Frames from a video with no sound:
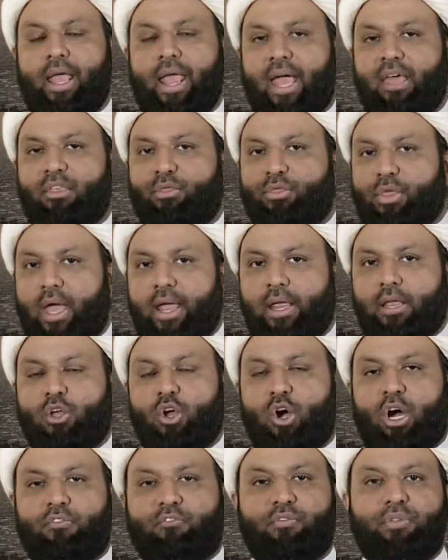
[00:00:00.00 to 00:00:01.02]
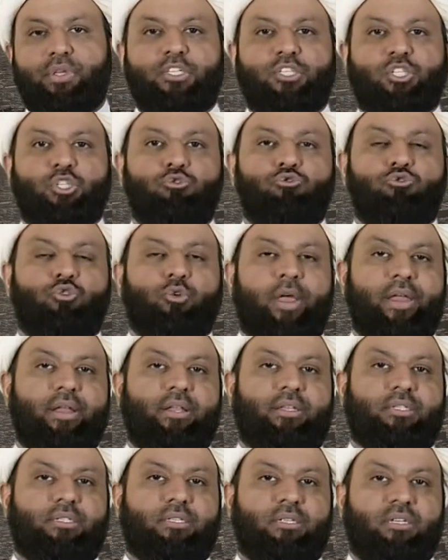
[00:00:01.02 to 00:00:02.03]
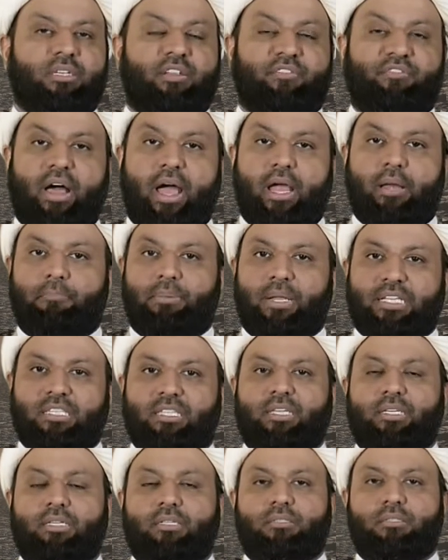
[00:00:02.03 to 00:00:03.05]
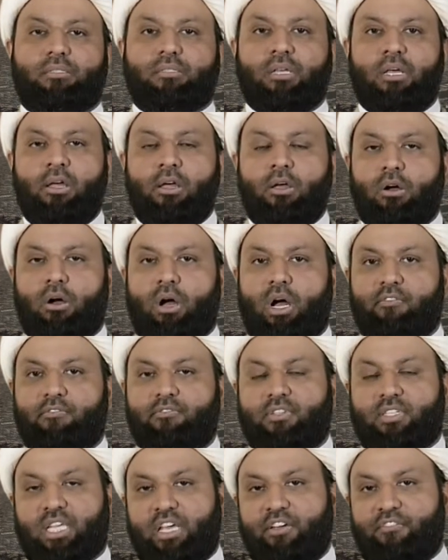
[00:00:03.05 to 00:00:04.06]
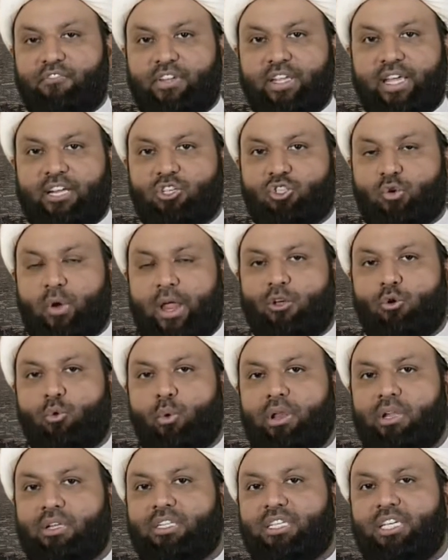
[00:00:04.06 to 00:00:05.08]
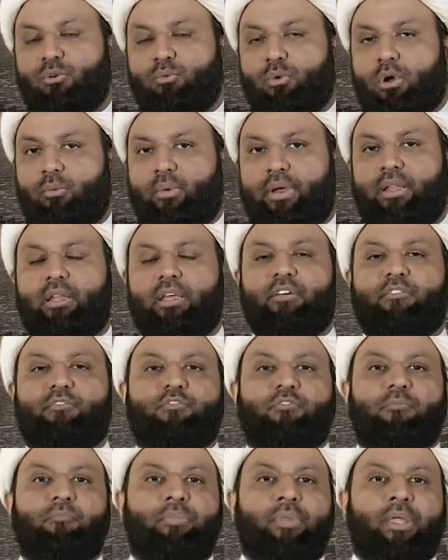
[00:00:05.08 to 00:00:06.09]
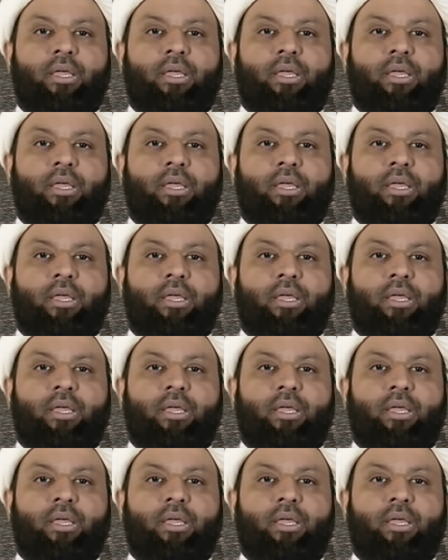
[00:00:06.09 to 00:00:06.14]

and thank God for these two great divine blessings of safety and tranquility where we live,